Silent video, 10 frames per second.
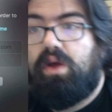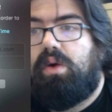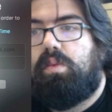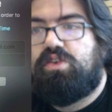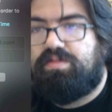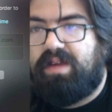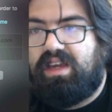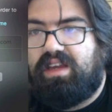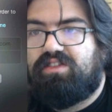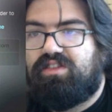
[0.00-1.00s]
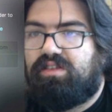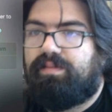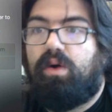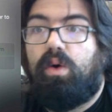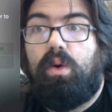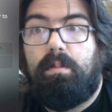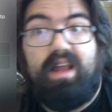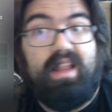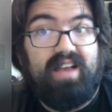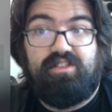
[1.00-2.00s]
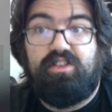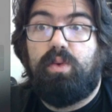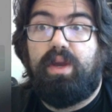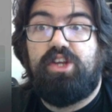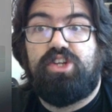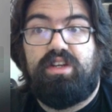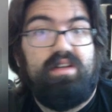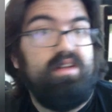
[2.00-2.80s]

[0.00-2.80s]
Which means my last equation